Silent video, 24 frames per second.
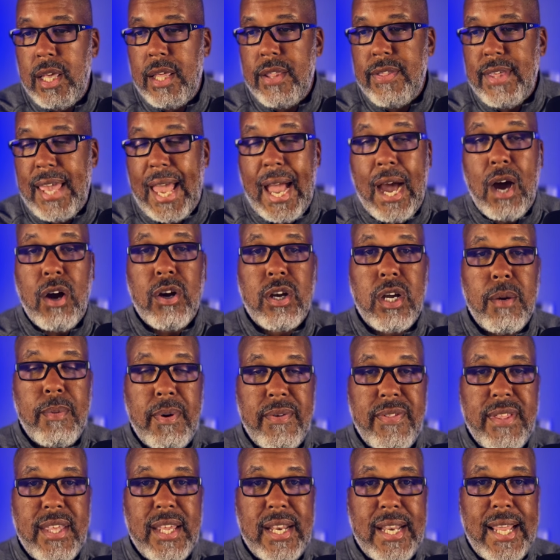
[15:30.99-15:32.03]
the outcome
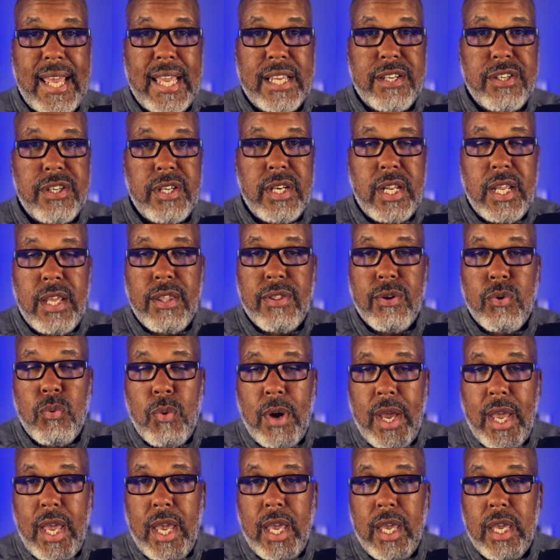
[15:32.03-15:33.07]
of the election either
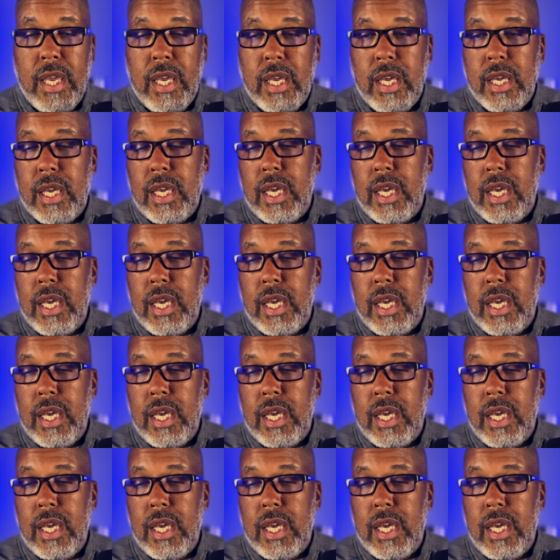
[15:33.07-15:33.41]
way